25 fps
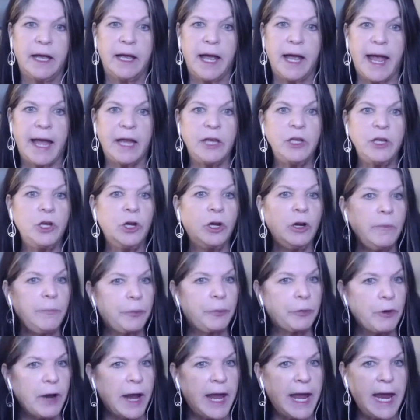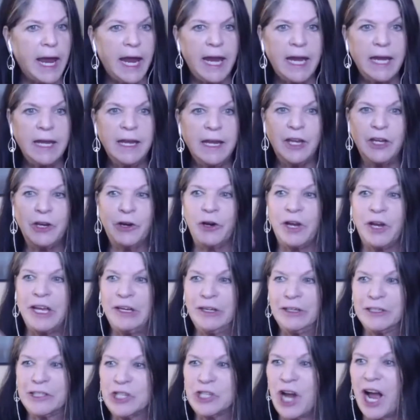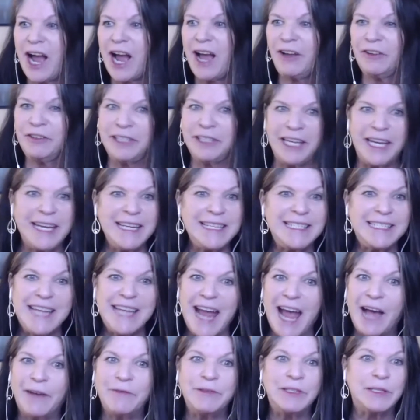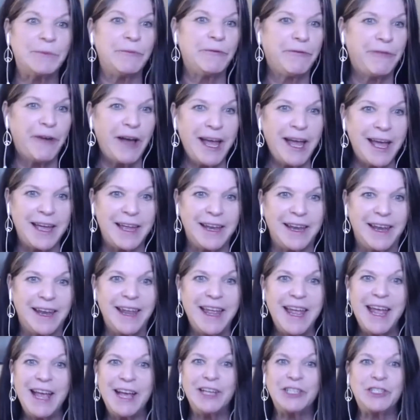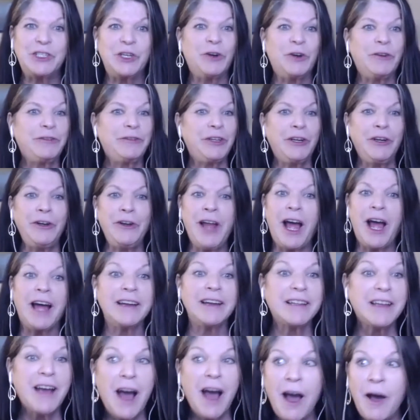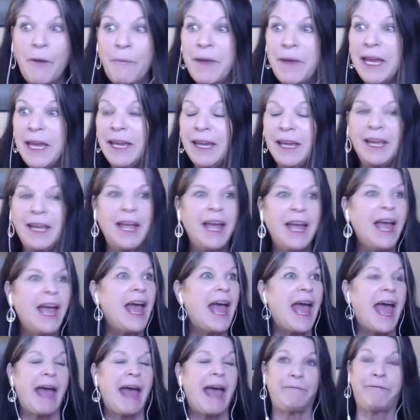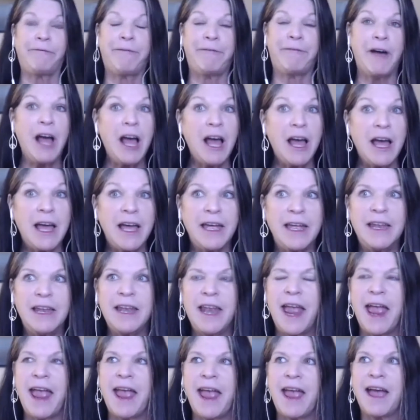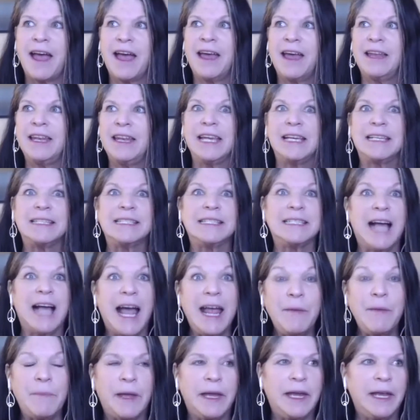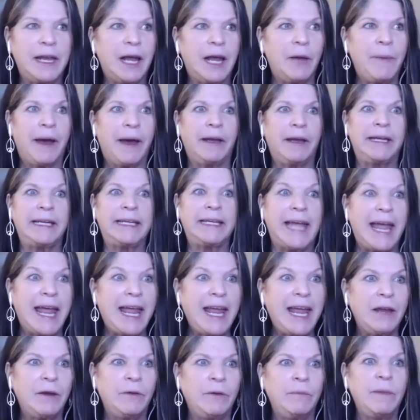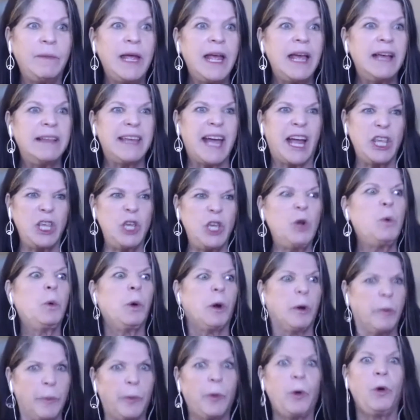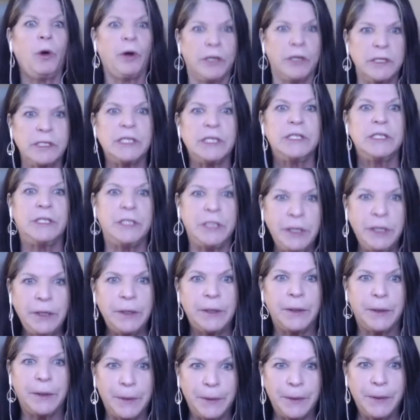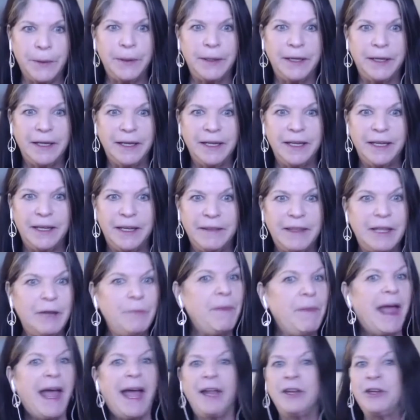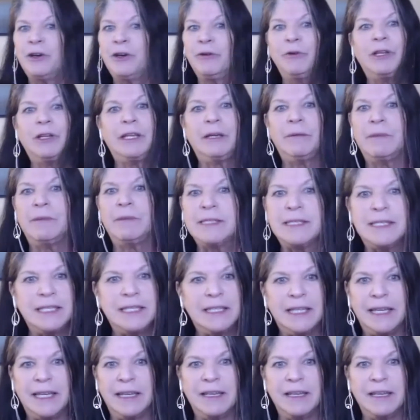And your brain, your inner child needs to have some fun. So if you're not coming at fun and excitement about a game that you were born to do, then man, you're really missing